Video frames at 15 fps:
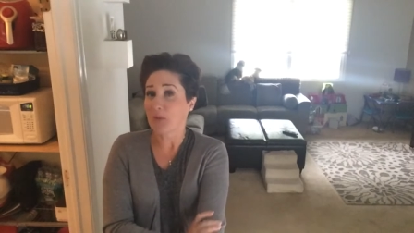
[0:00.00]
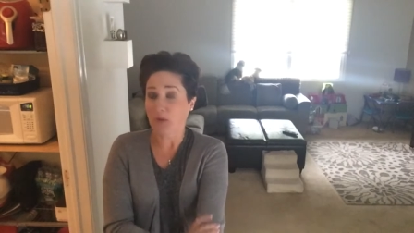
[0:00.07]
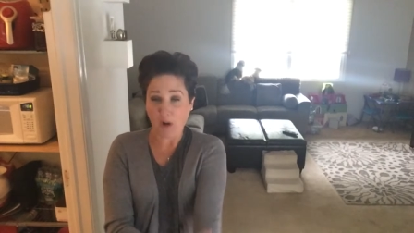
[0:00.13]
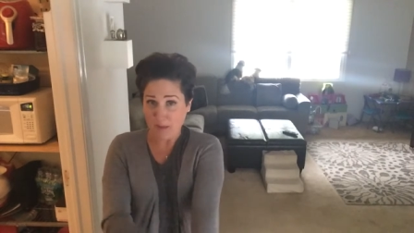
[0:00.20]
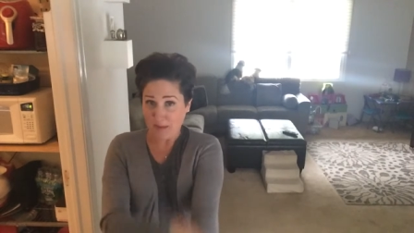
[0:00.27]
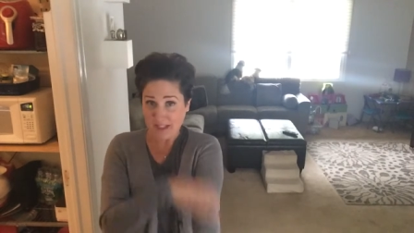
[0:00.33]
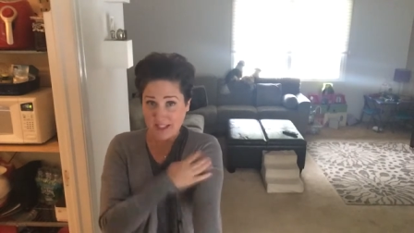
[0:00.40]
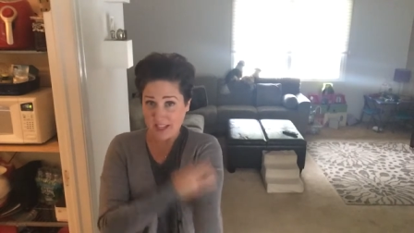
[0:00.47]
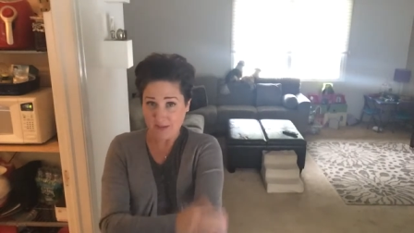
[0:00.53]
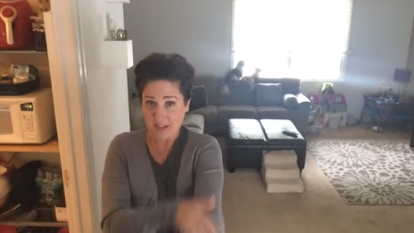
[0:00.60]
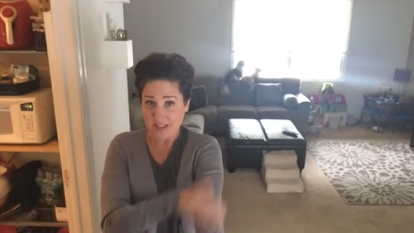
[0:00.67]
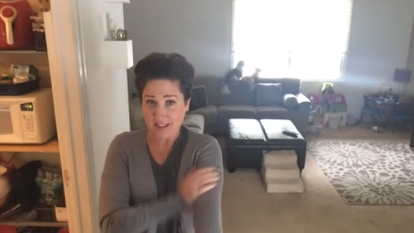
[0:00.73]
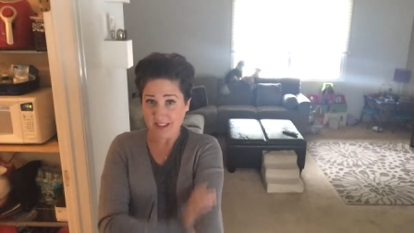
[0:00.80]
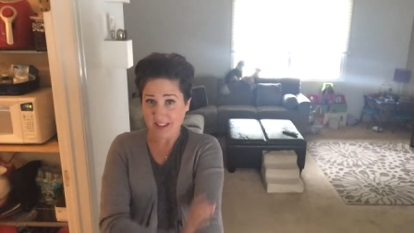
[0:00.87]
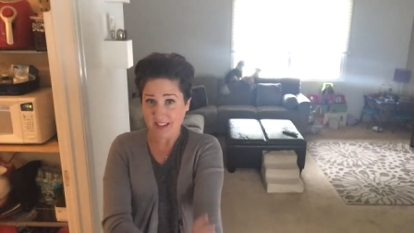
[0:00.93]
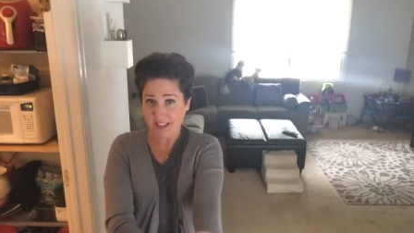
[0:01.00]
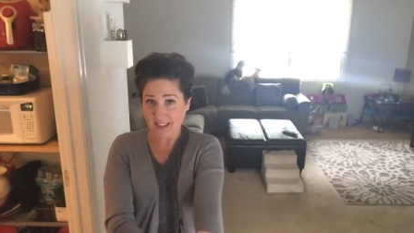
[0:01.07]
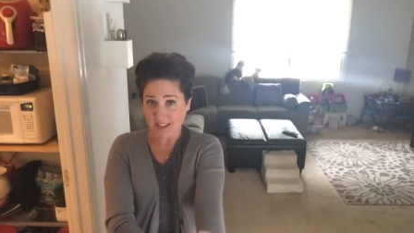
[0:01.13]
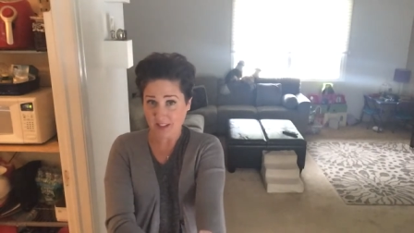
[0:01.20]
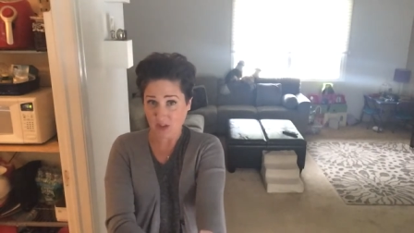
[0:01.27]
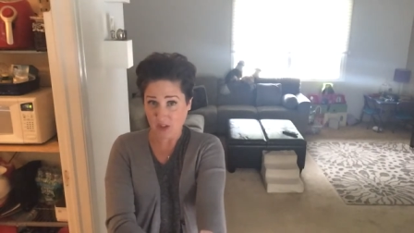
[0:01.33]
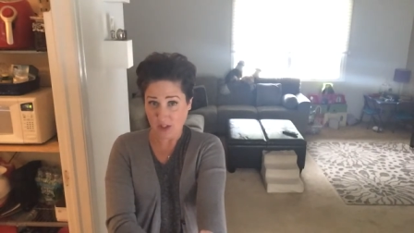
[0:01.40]
promise everything that it
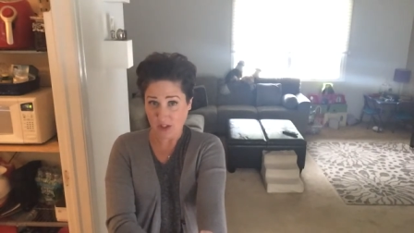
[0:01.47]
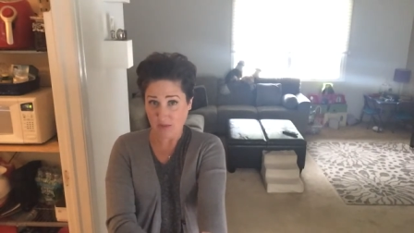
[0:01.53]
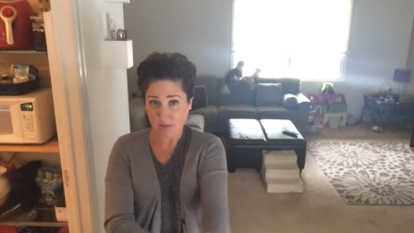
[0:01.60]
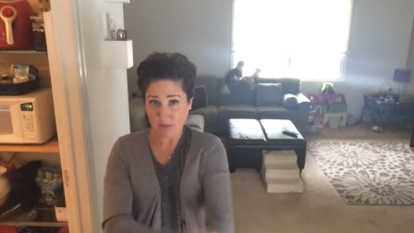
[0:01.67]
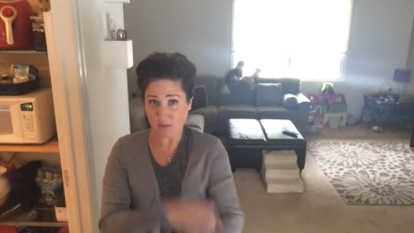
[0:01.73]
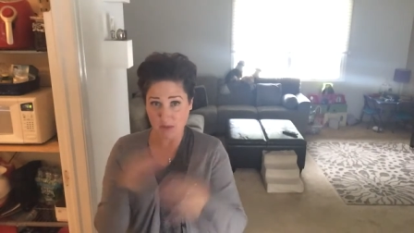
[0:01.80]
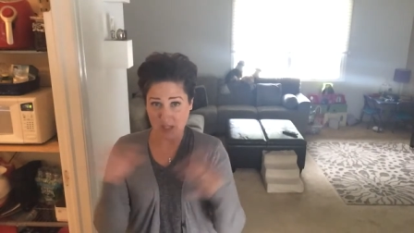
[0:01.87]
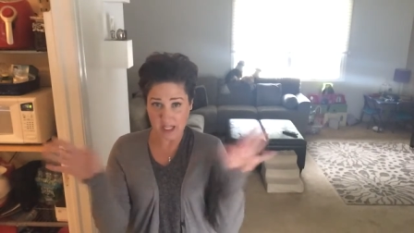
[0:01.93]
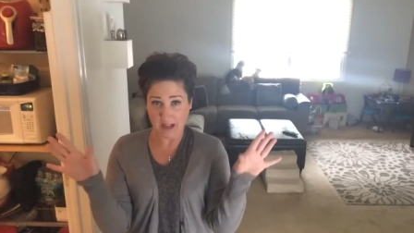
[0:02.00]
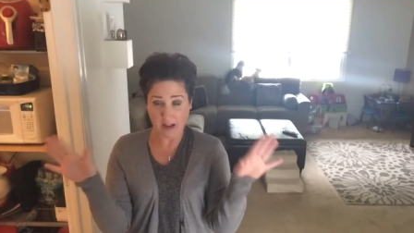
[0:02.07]
says it's going to do.